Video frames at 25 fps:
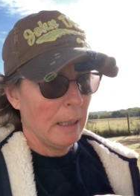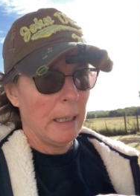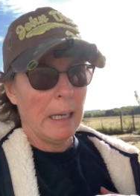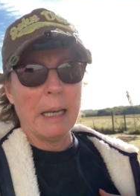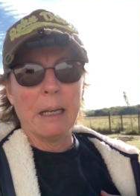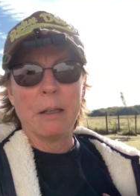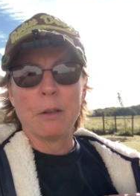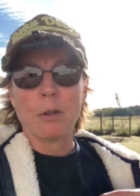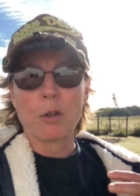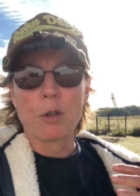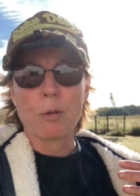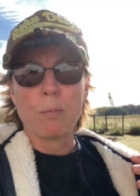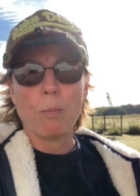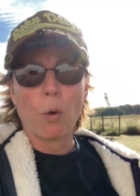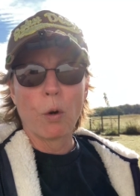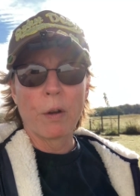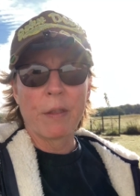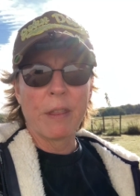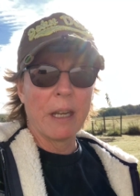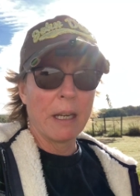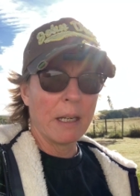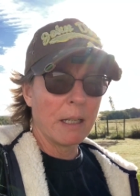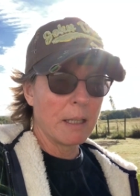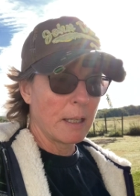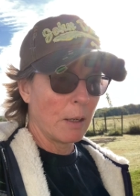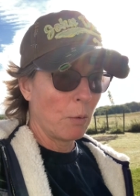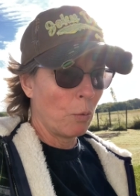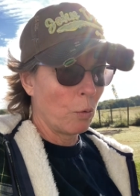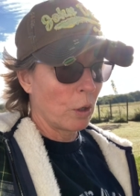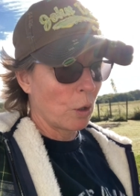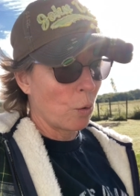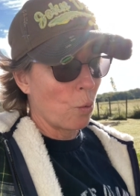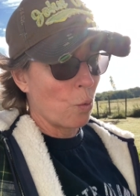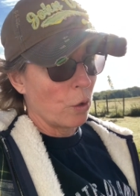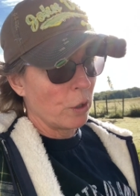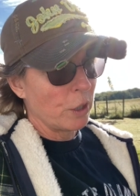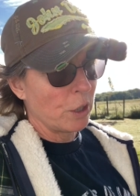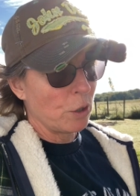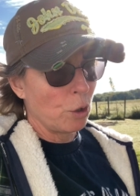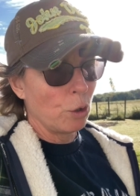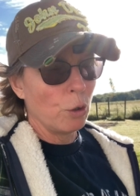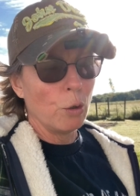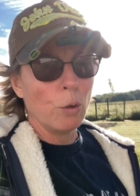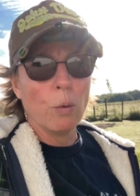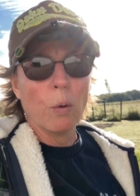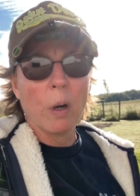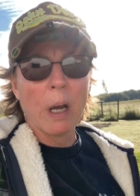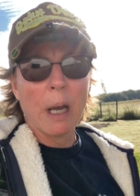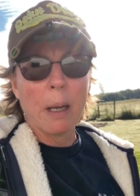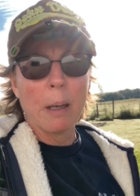And there's more things that we're going
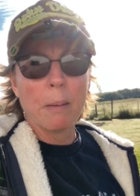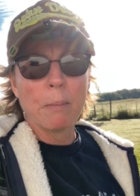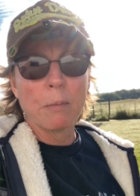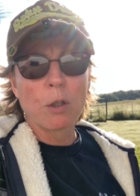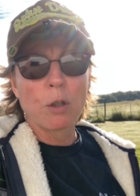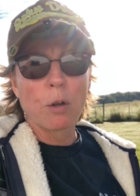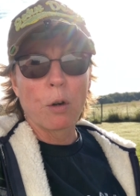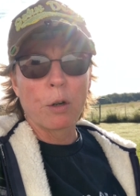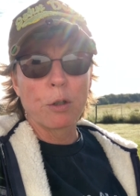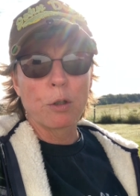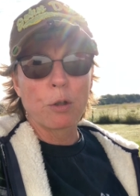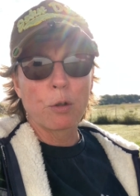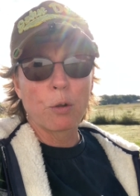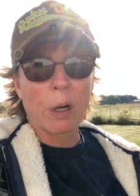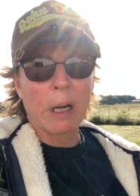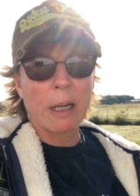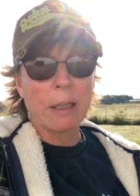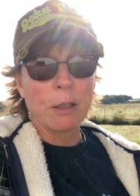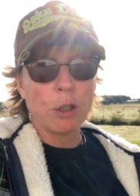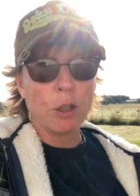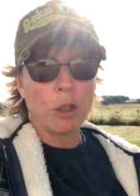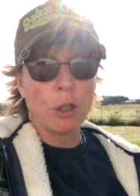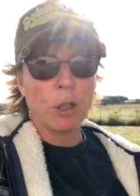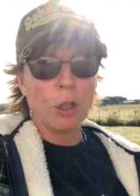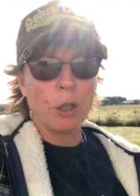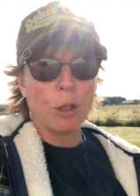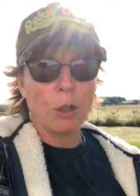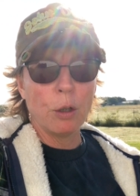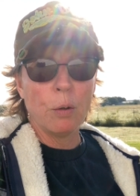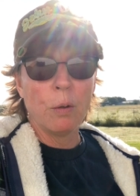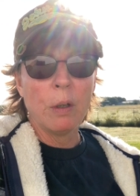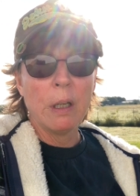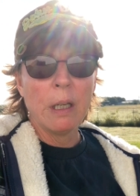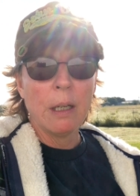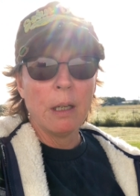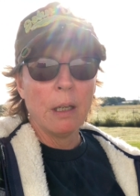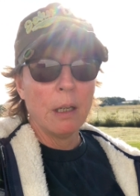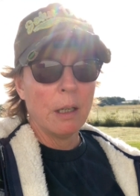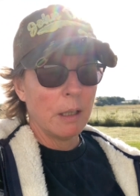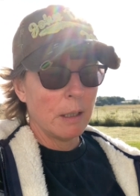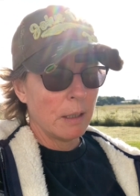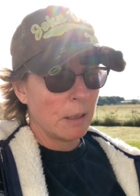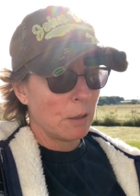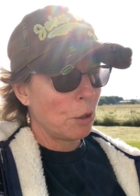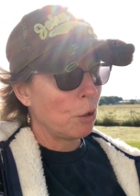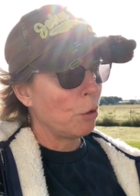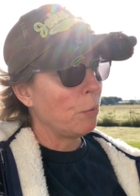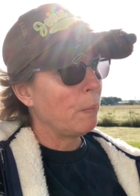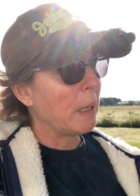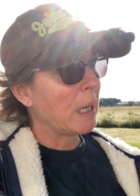to um, start to try to do
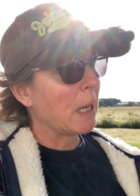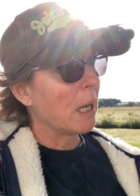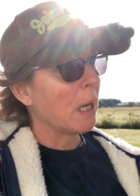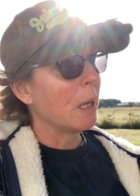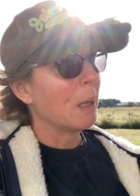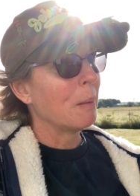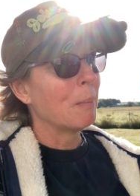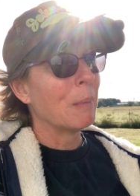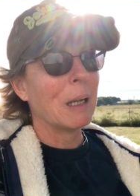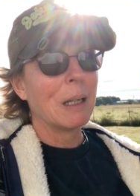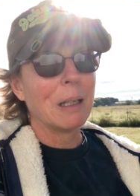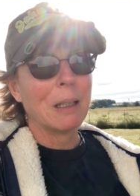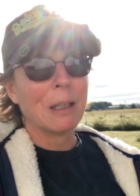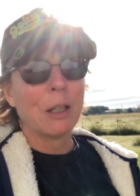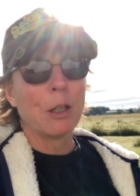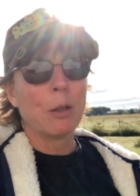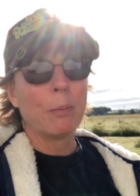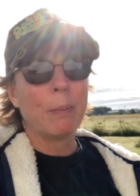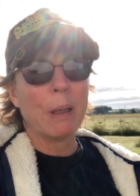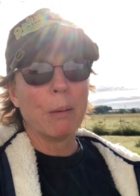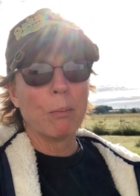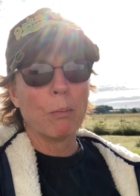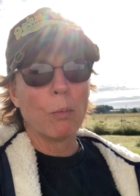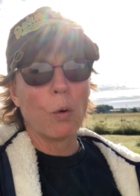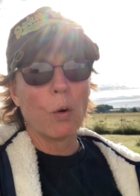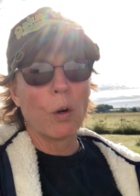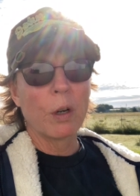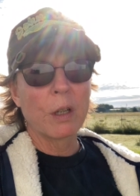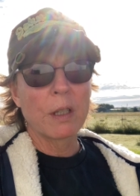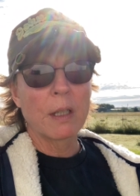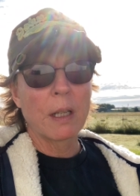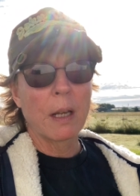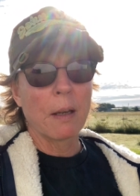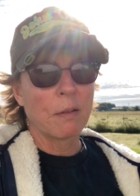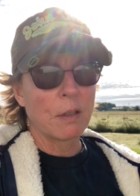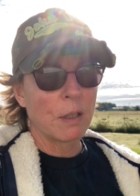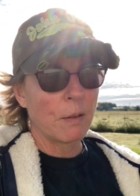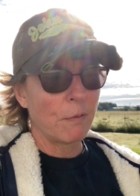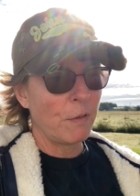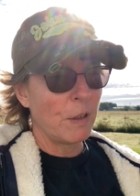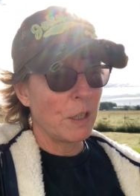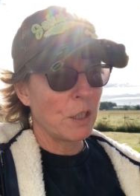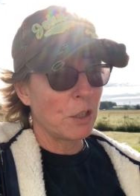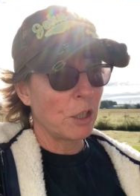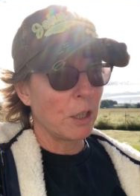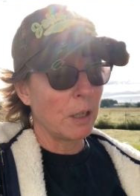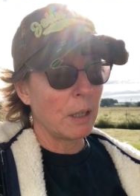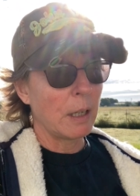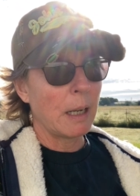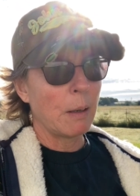to become a little bit more
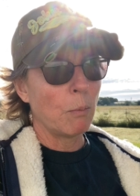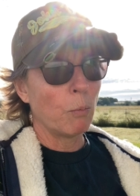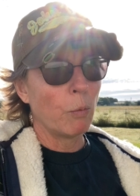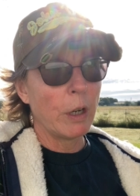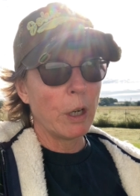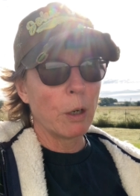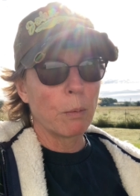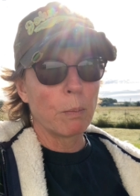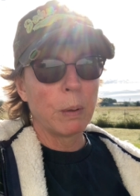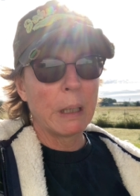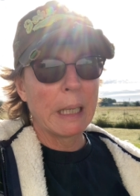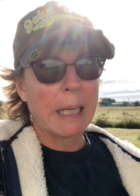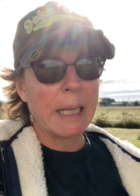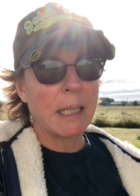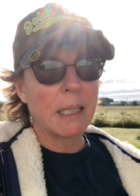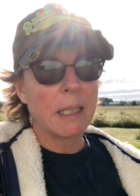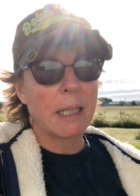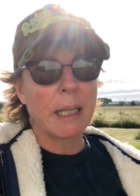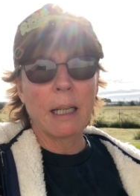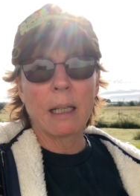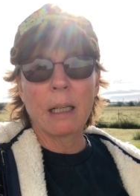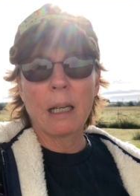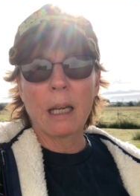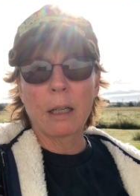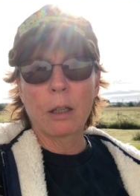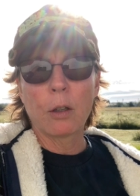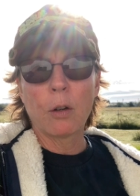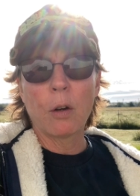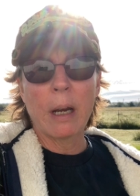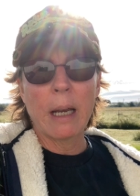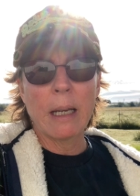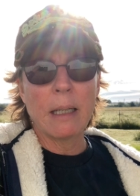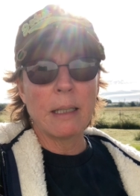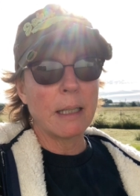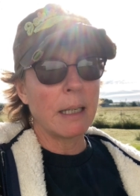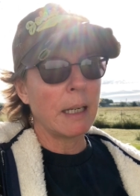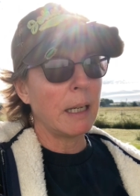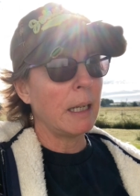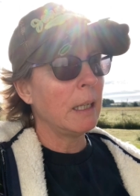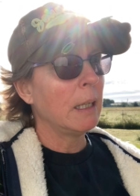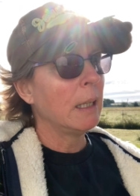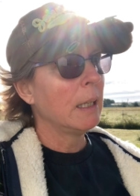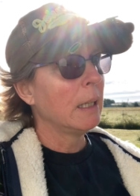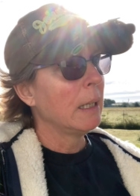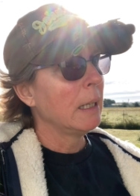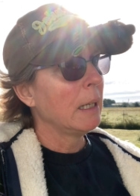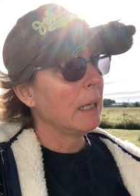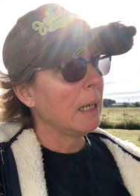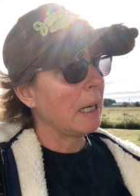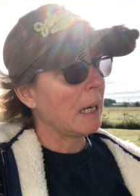self-sufficient and we are planting like crazy
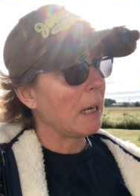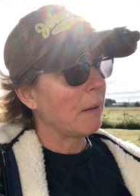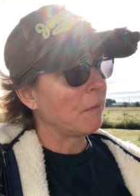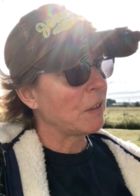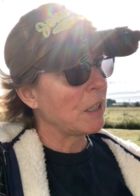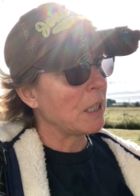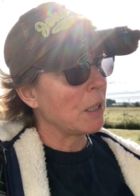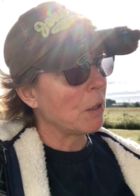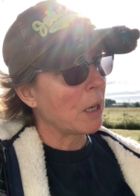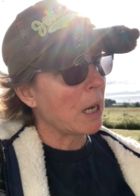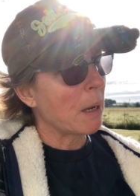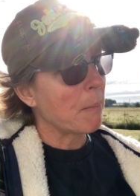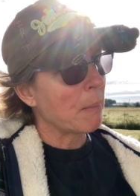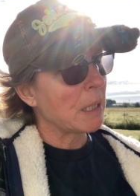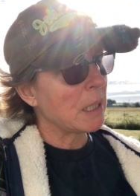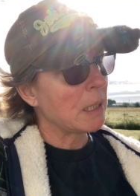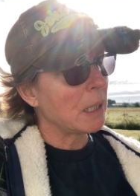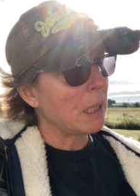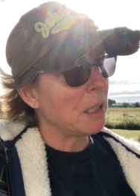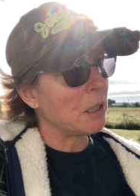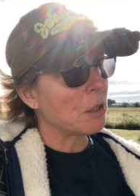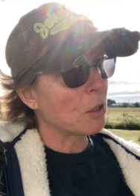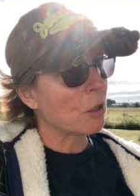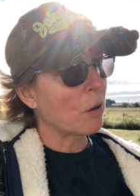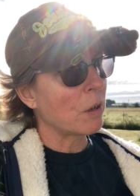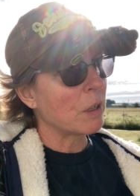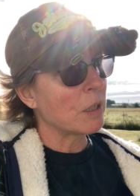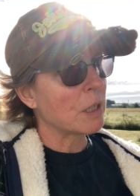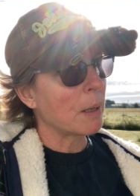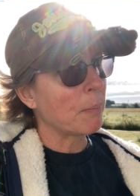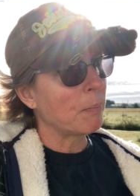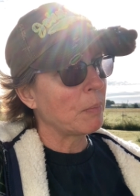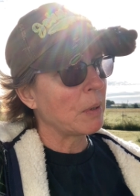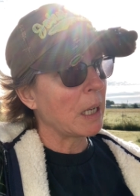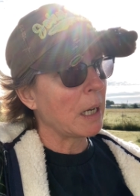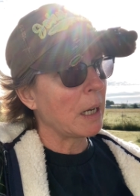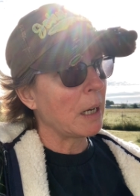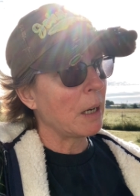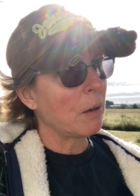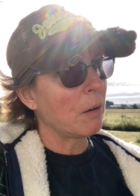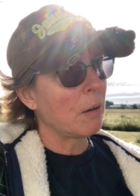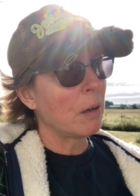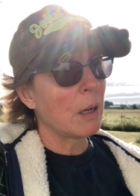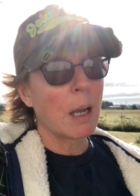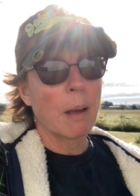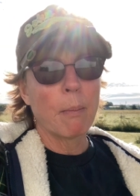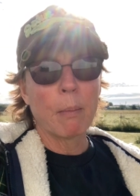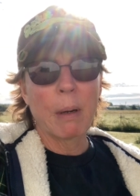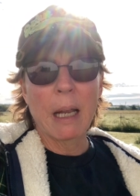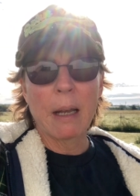and I've still got my seed starts up there
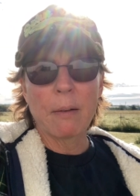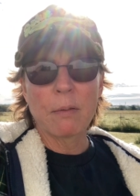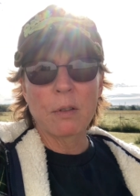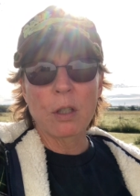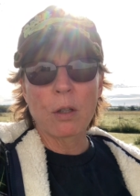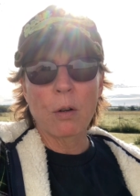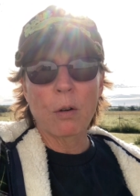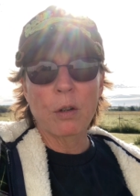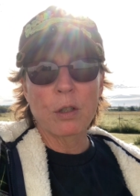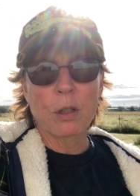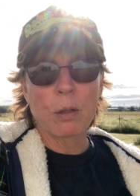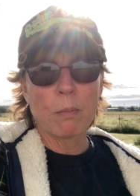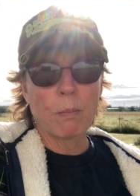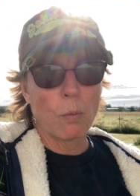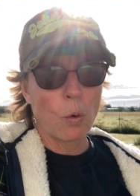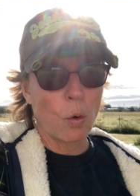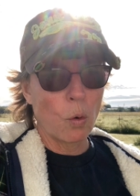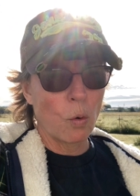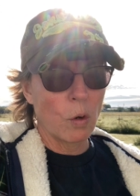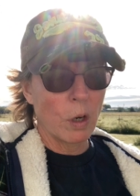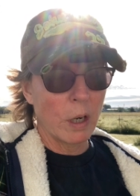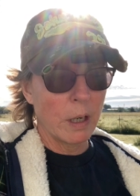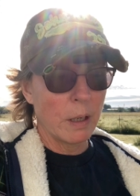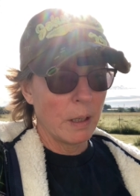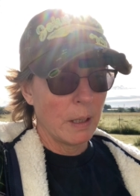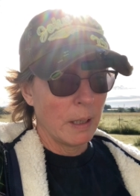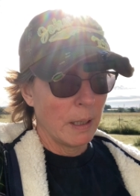I'm gonna have to start some more